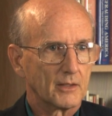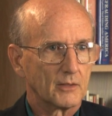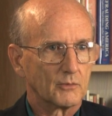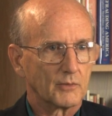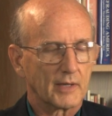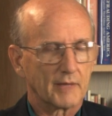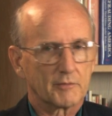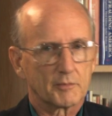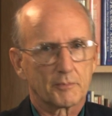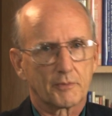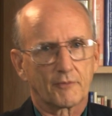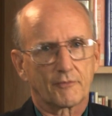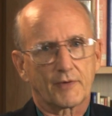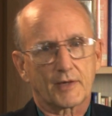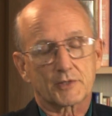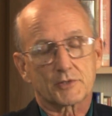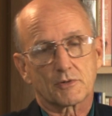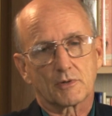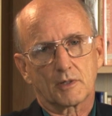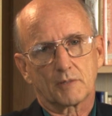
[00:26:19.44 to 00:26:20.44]
We have a
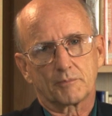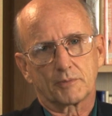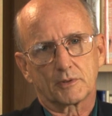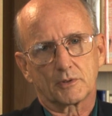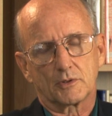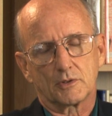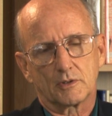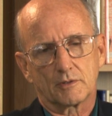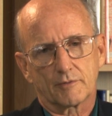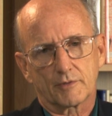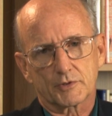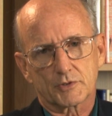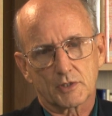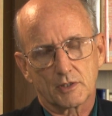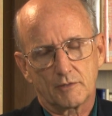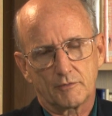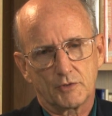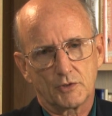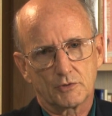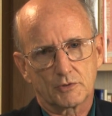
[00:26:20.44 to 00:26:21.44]
professor up at the
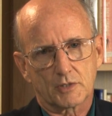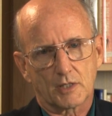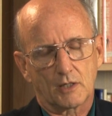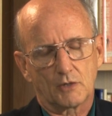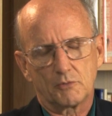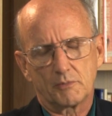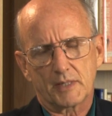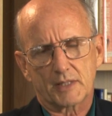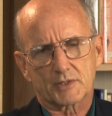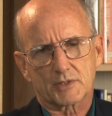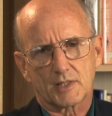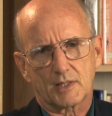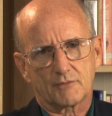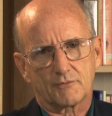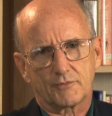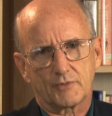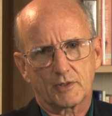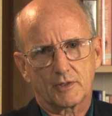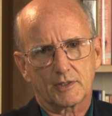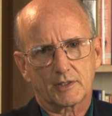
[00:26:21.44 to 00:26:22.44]
University of Utah who makes that
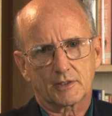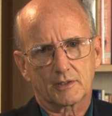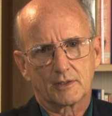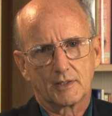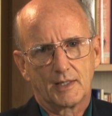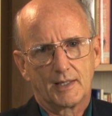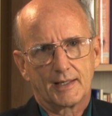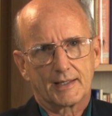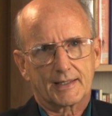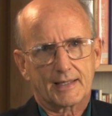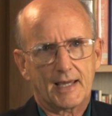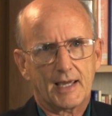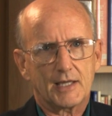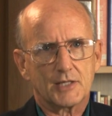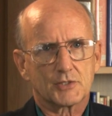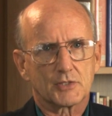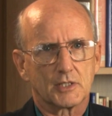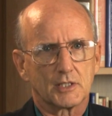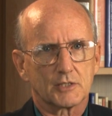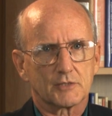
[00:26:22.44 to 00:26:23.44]
very
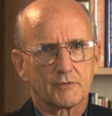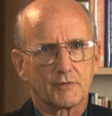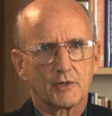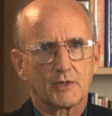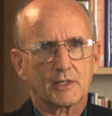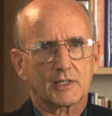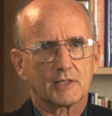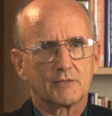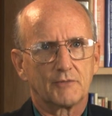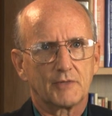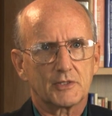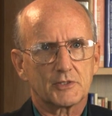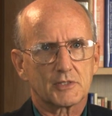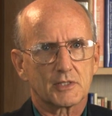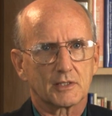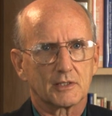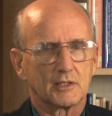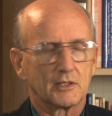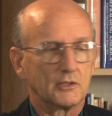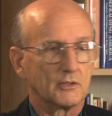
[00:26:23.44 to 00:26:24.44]
case, and it's very
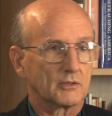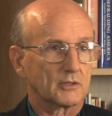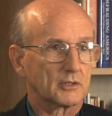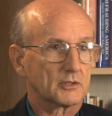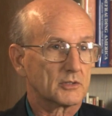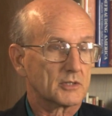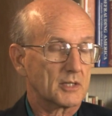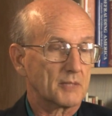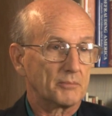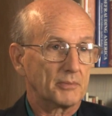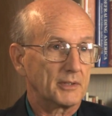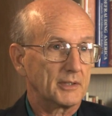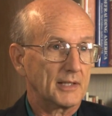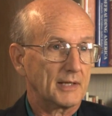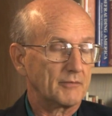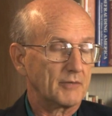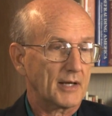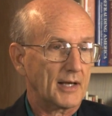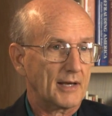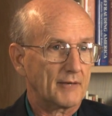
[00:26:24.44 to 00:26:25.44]
convincing, that you could simply
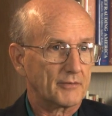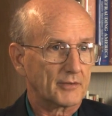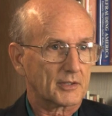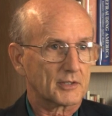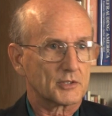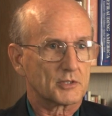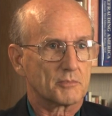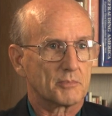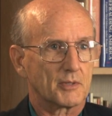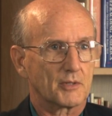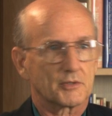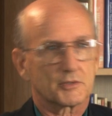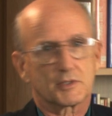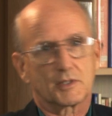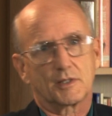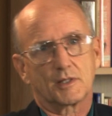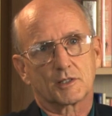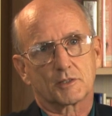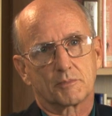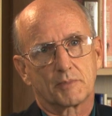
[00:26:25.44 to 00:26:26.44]
never have a
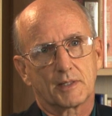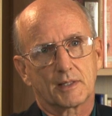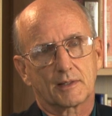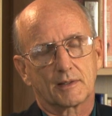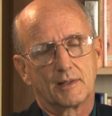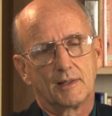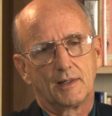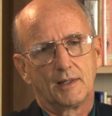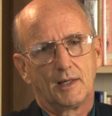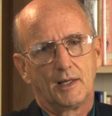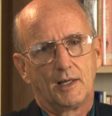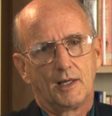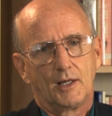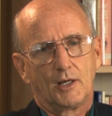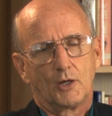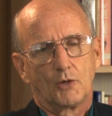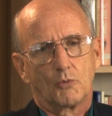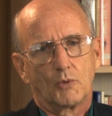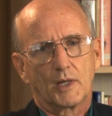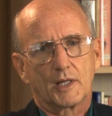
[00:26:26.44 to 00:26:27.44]
conspiracy this big.
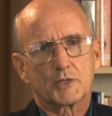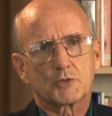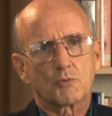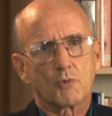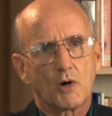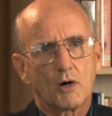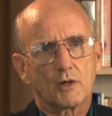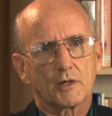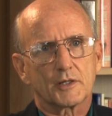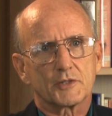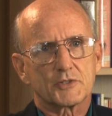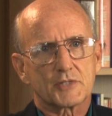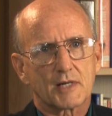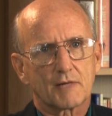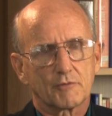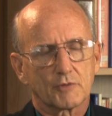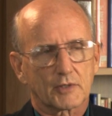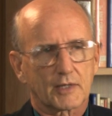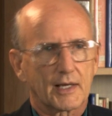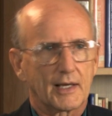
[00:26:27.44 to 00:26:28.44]
Well, he's wrong on
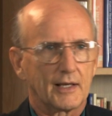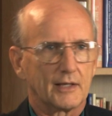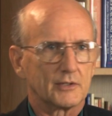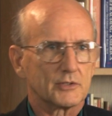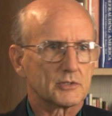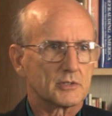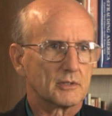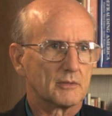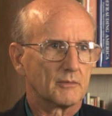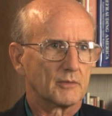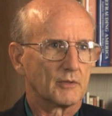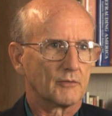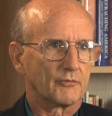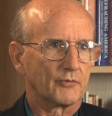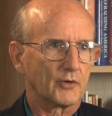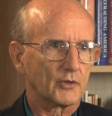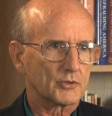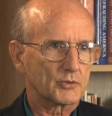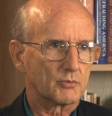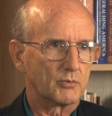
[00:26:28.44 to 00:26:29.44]
several counts. The
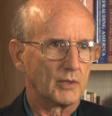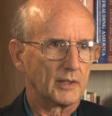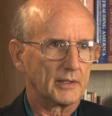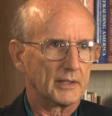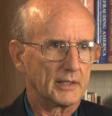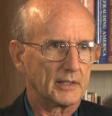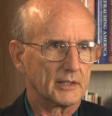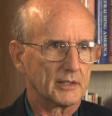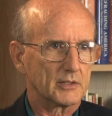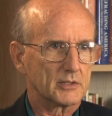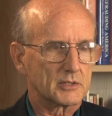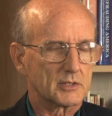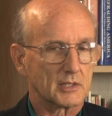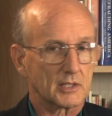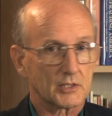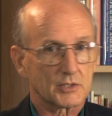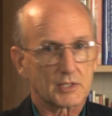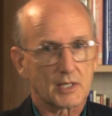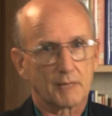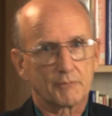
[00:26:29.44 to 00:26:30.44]
first one is,
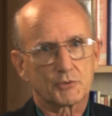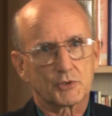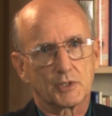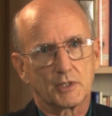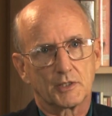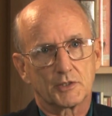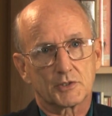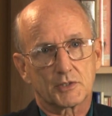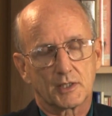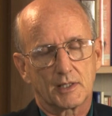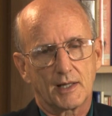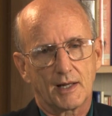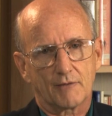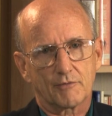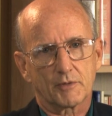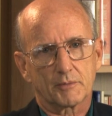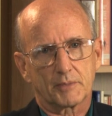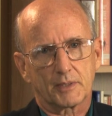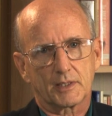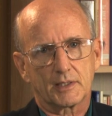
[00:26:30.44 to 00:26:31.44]
the assumption is that
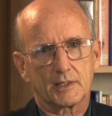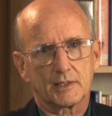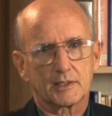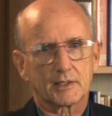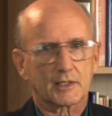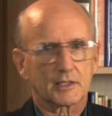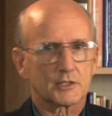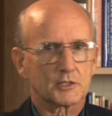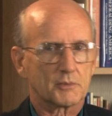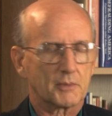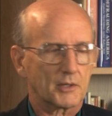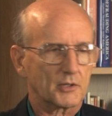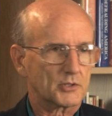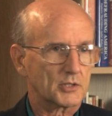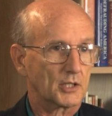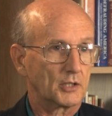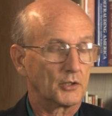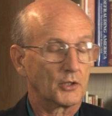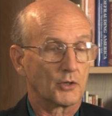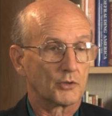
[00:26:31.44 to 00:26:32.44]
everybody in a
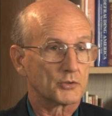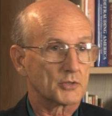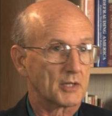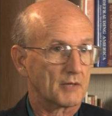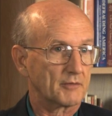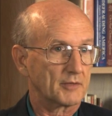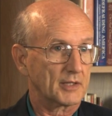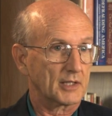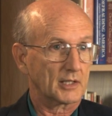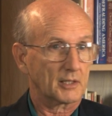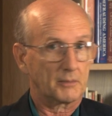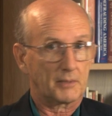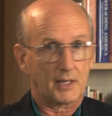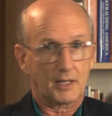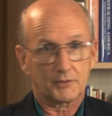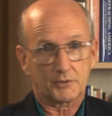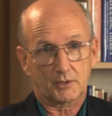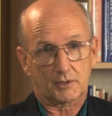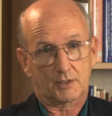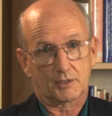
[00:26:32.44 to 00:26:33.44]
conspiracy knows everything
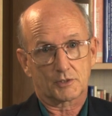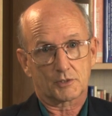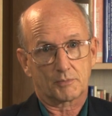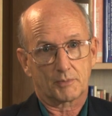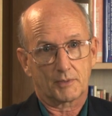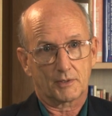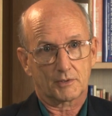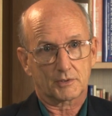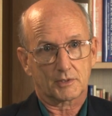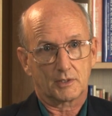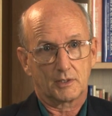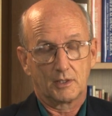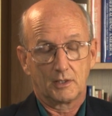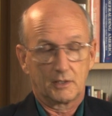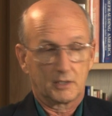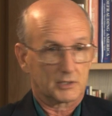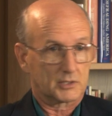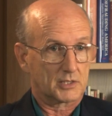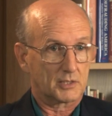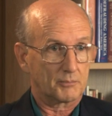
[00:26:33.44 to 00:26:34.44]
about the conspiracy.
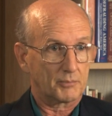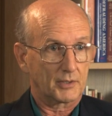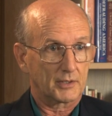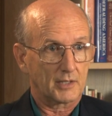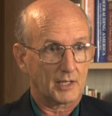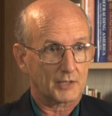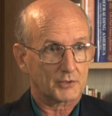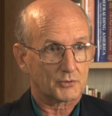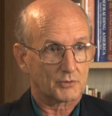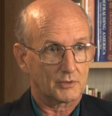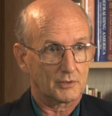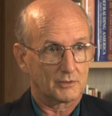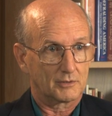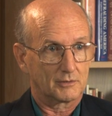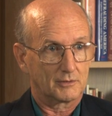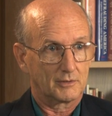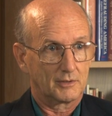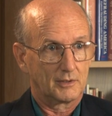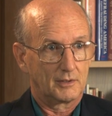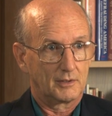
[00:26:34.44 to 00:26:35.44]
It's simply not
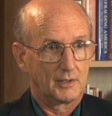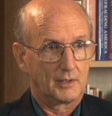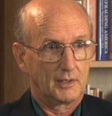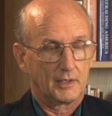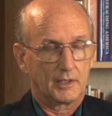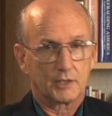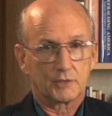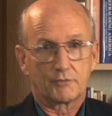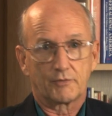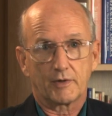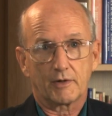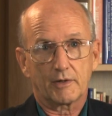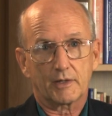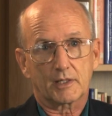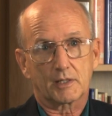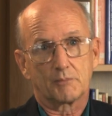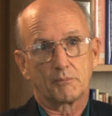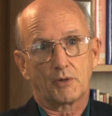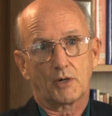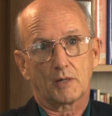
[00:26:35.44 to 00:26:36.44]
true. It's very
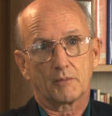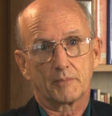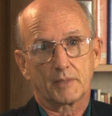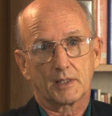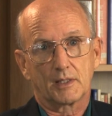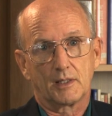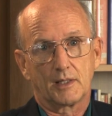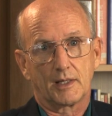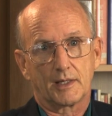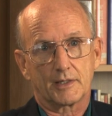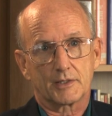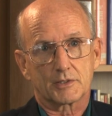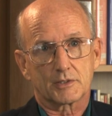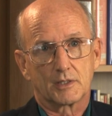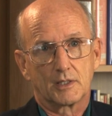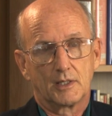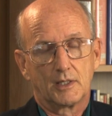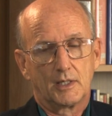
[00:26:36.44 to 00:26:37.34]
compartmentalized.